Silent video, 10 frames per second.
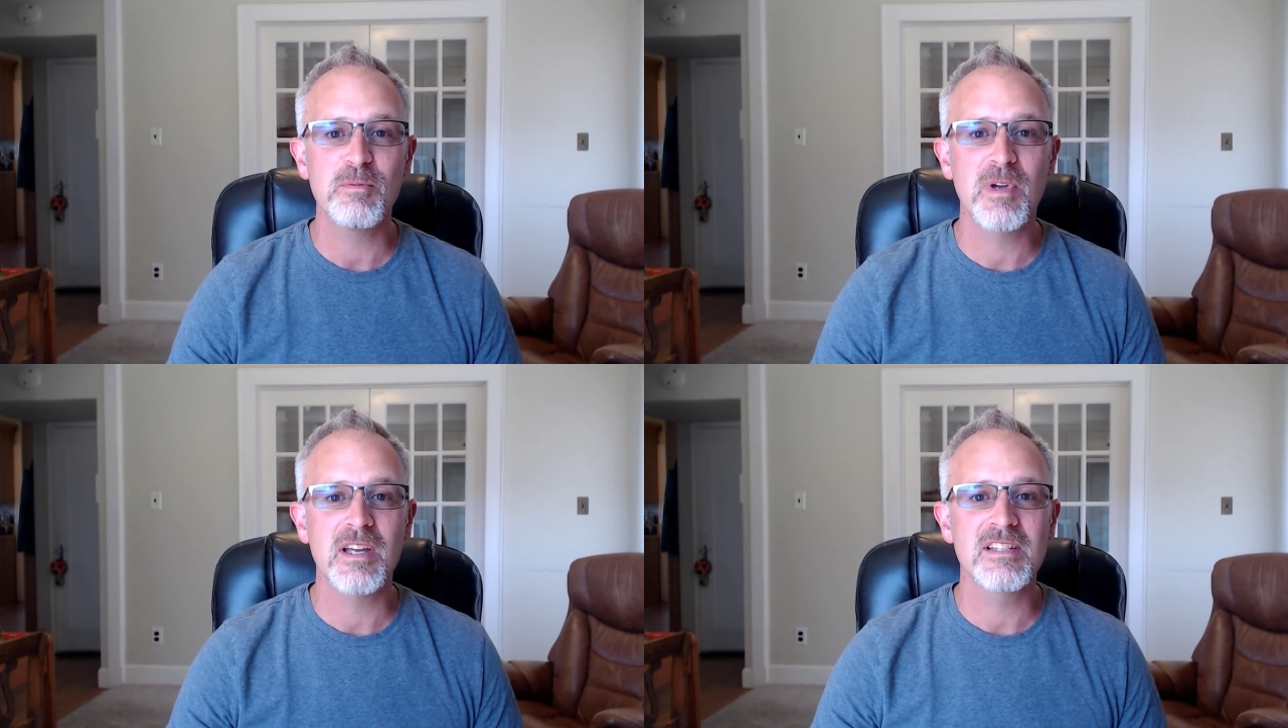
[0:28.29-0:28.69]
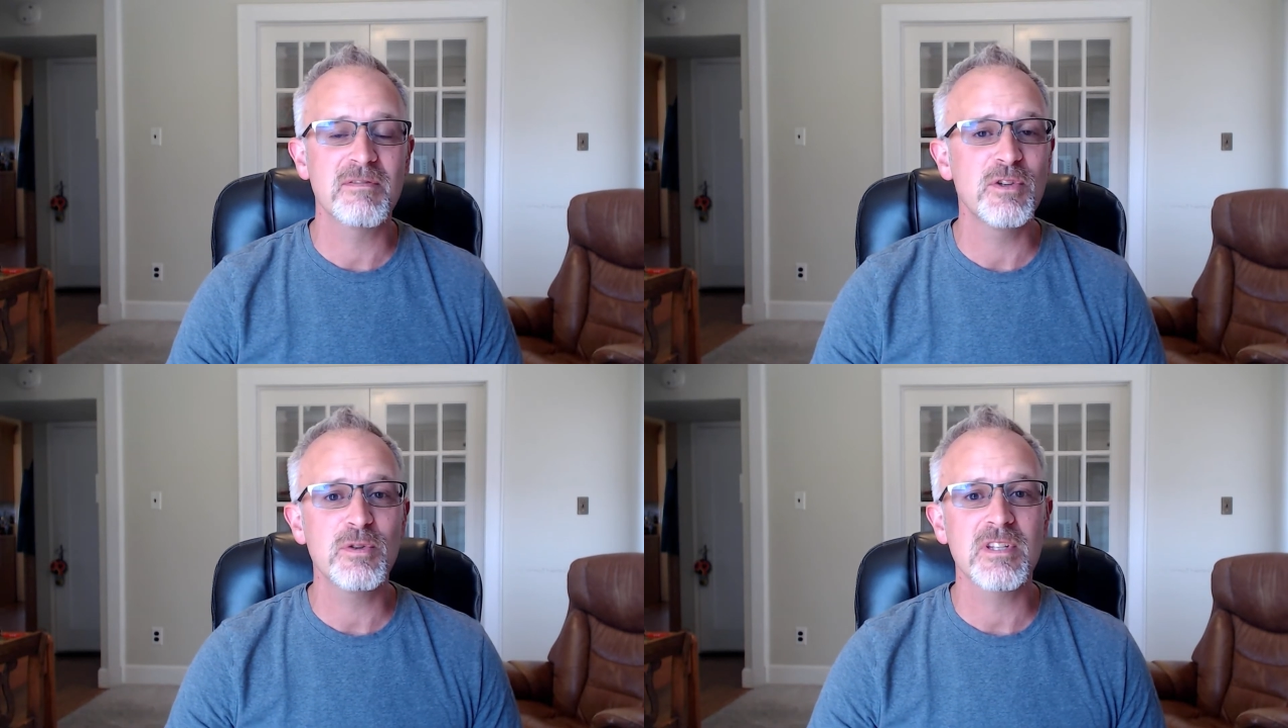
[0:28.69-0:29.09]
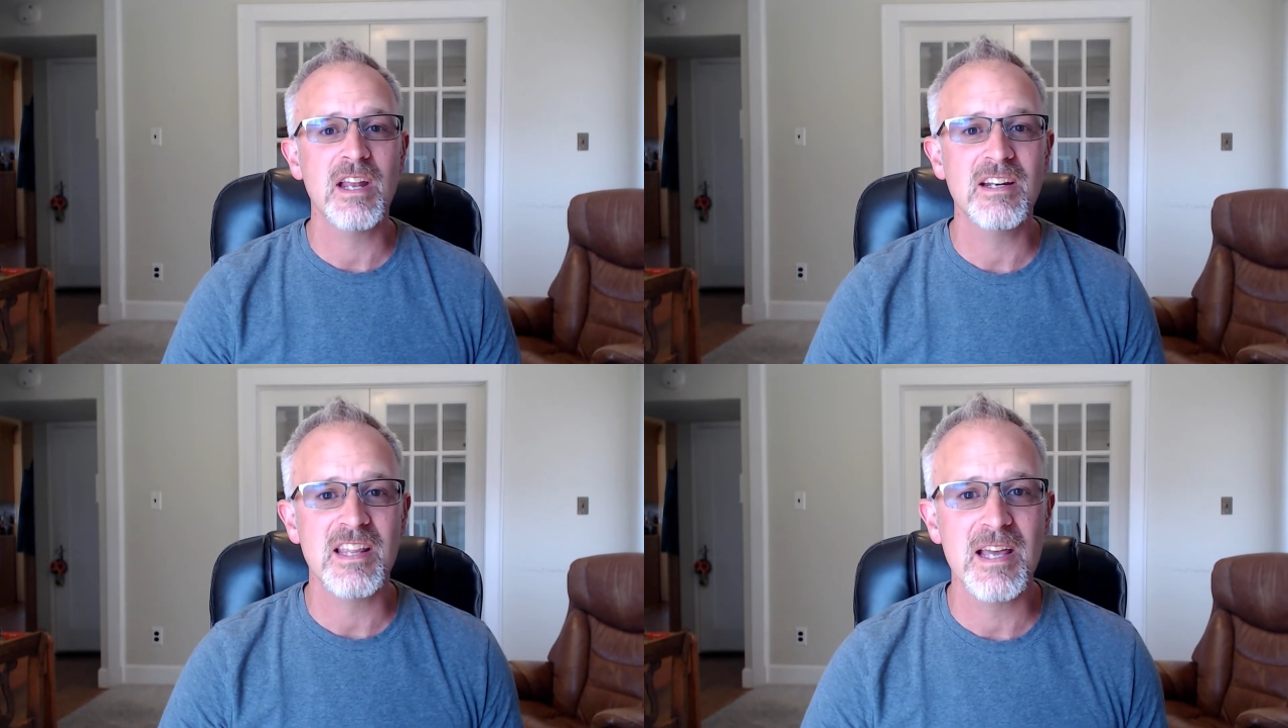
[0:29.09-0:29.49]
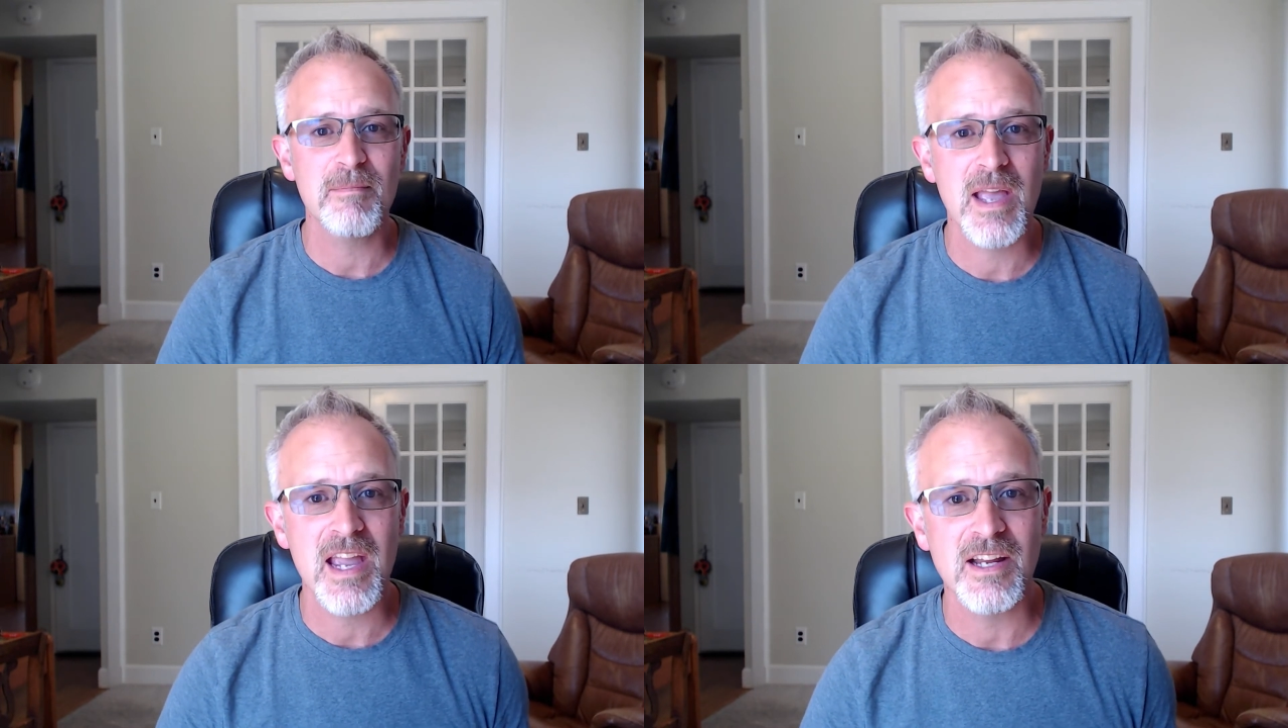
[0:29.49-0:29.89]
because if you send
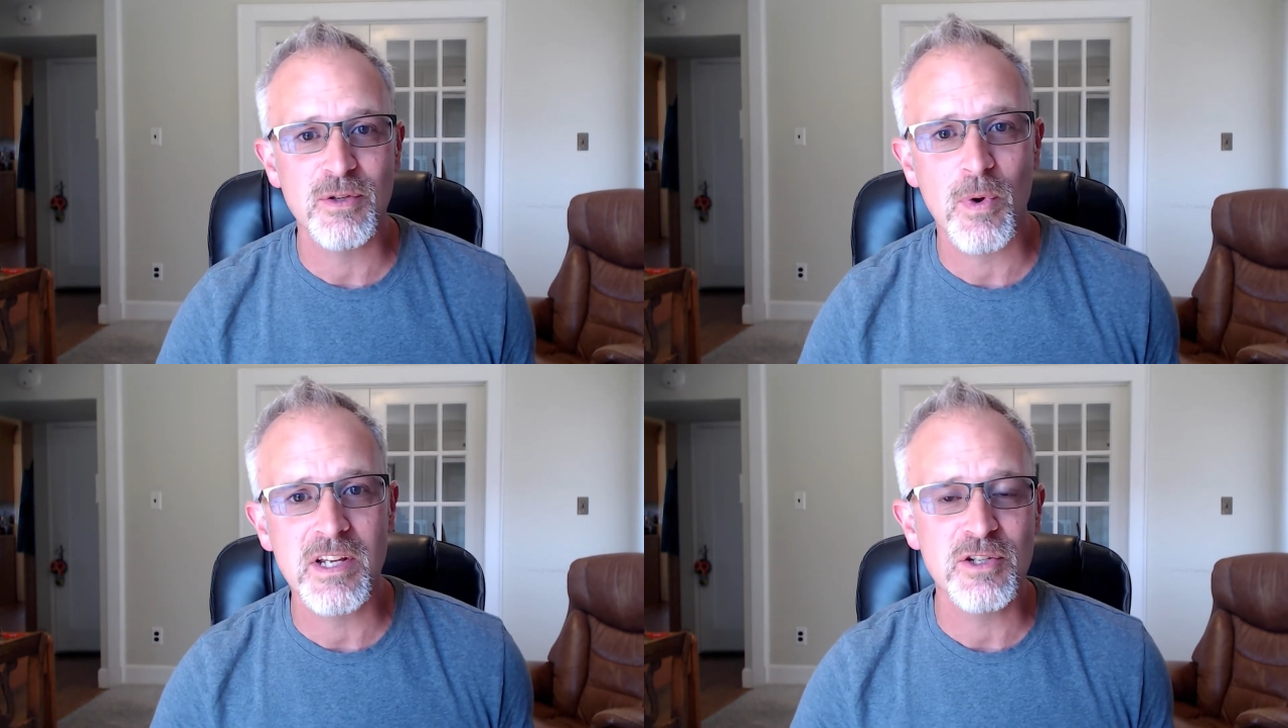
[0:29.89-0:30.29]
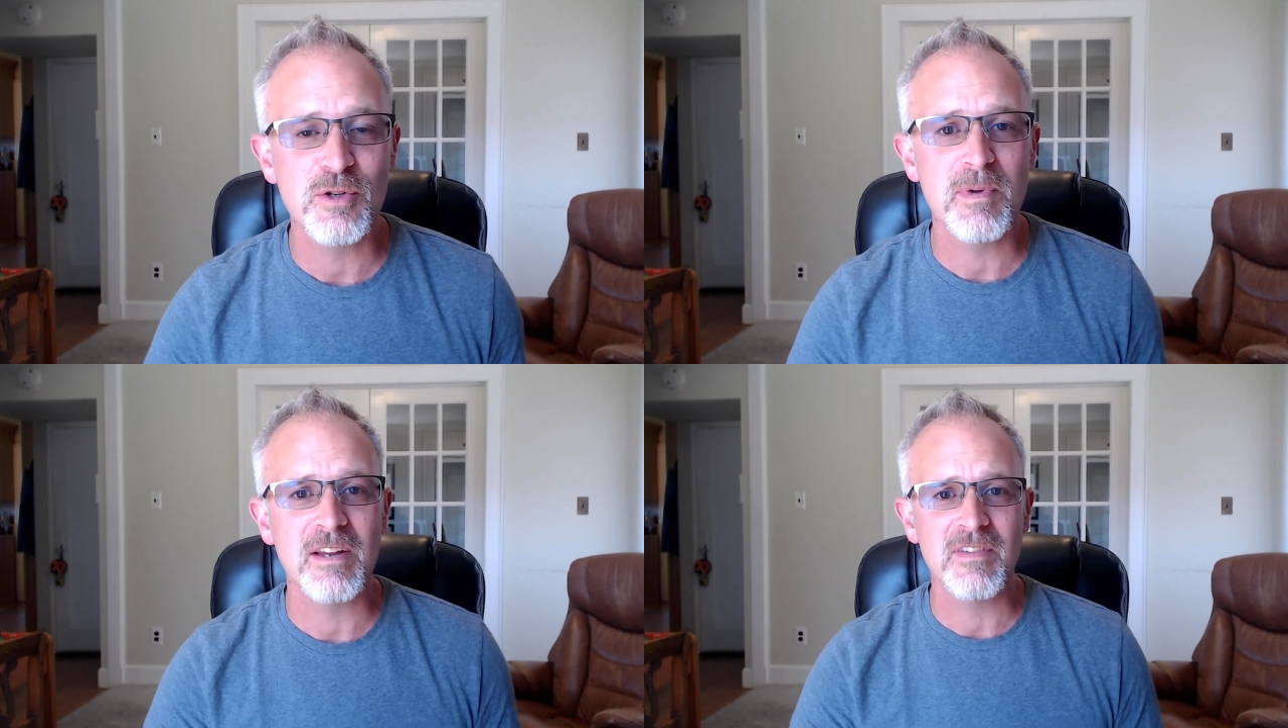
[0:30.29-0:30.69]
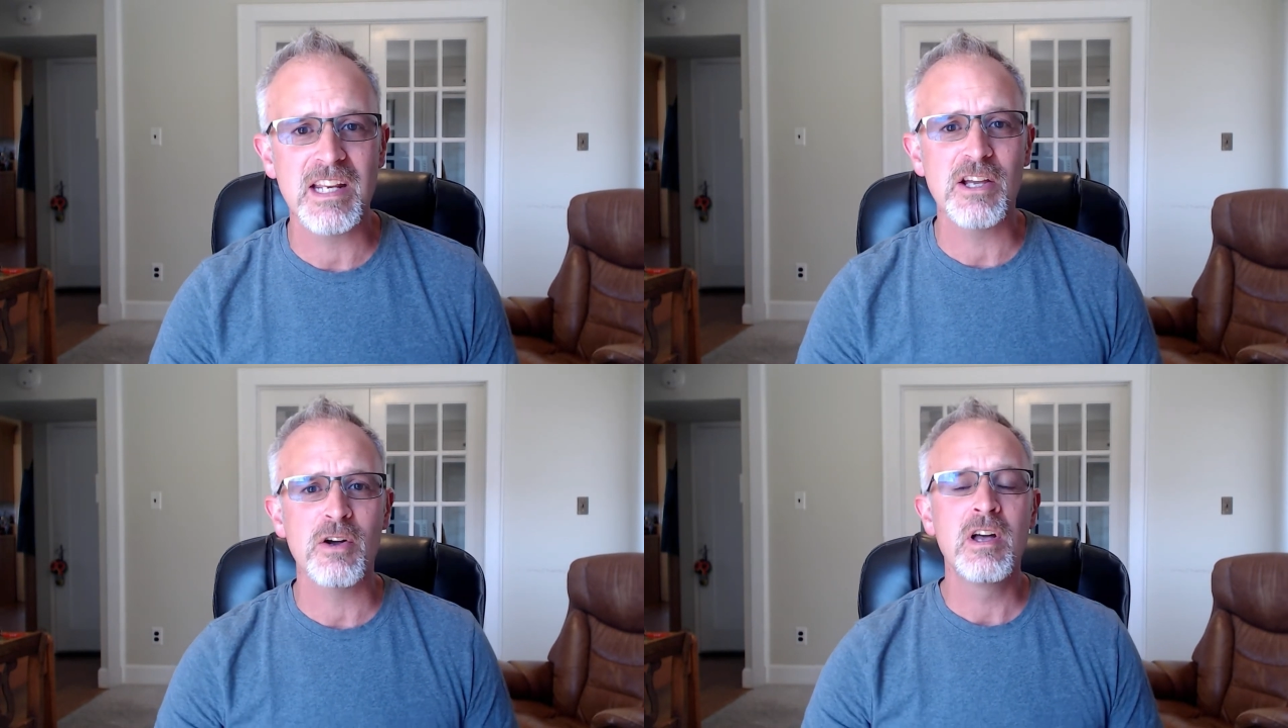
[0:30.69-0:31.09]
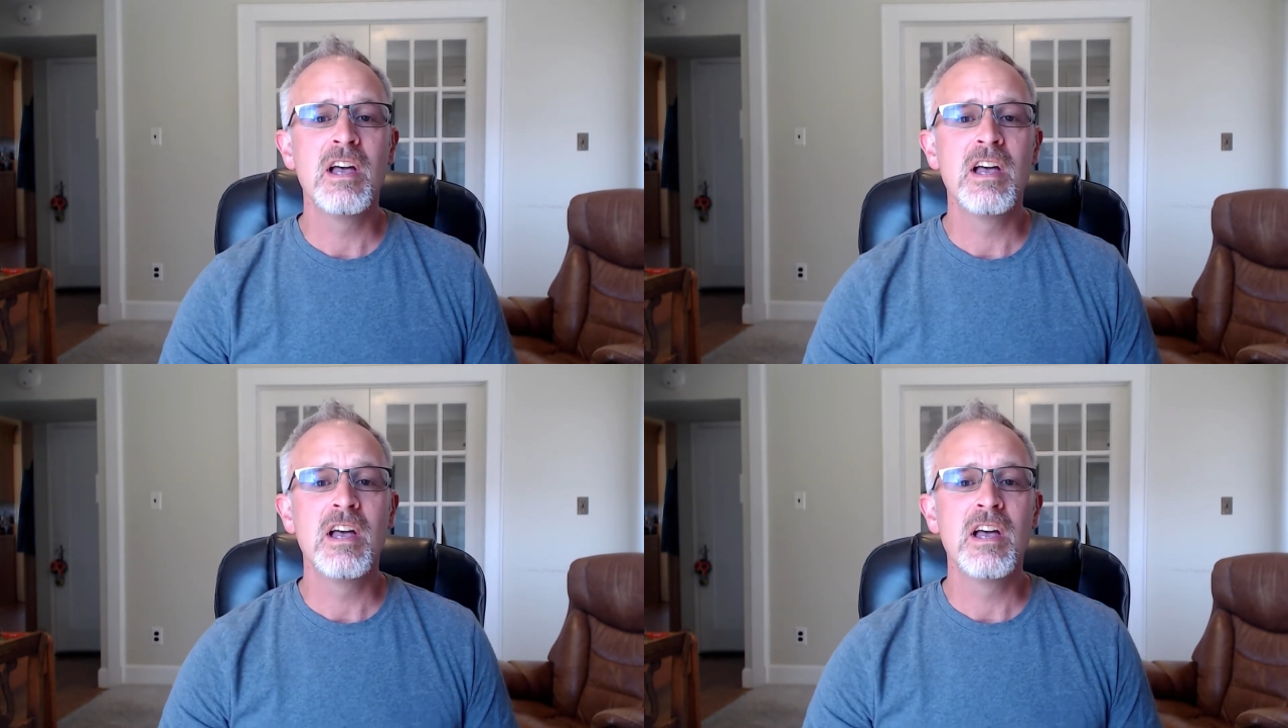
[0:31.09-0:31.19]
them a 22-minute video,